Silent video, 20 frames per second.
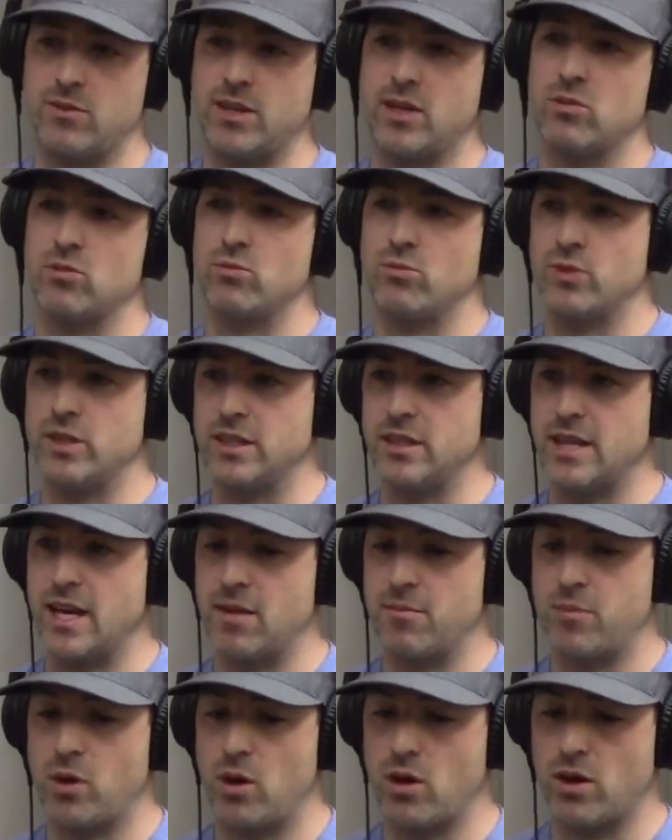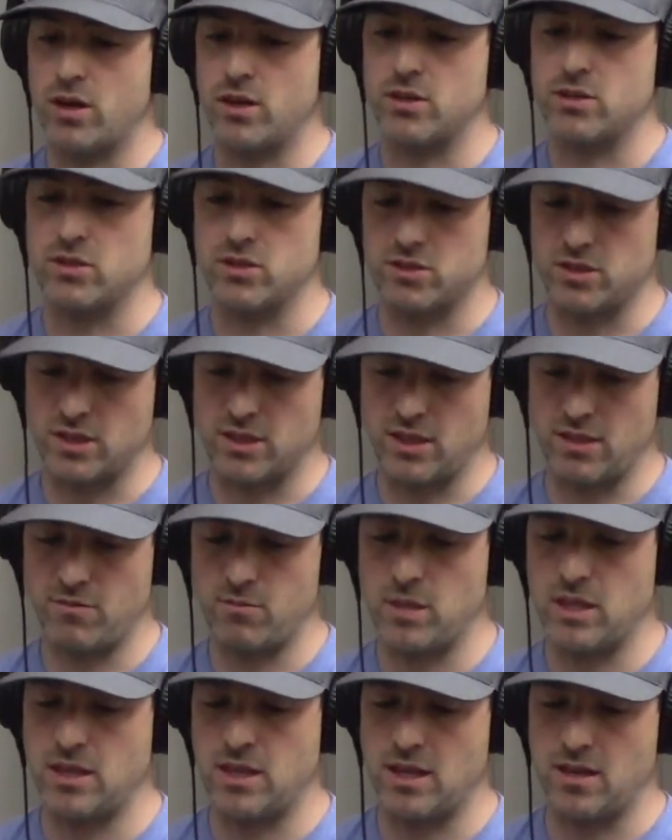and I would read that part just to give
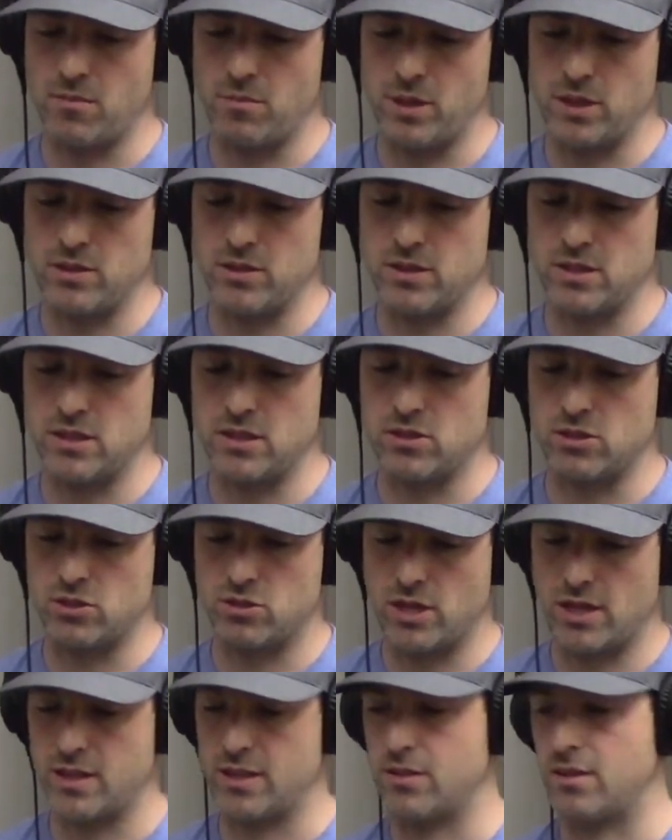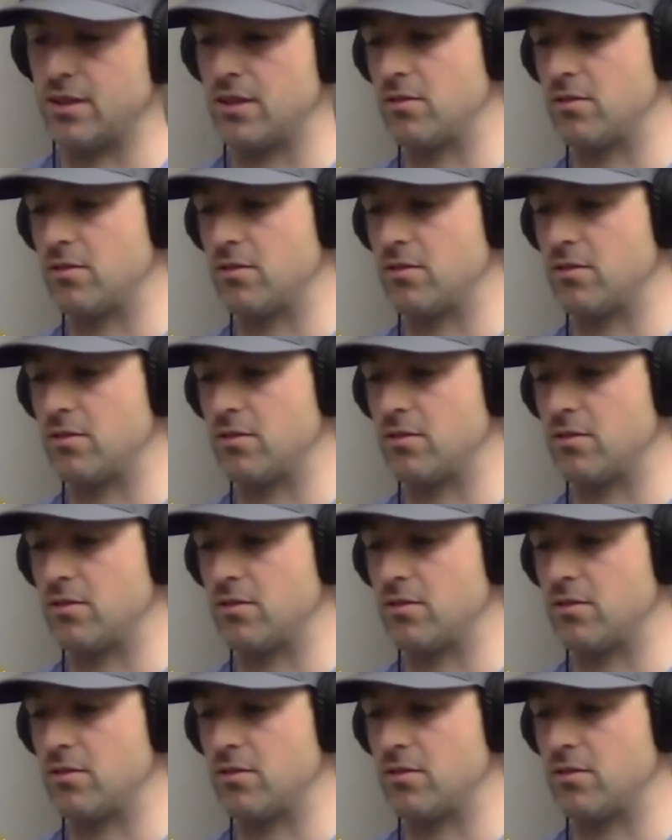me that ability to try to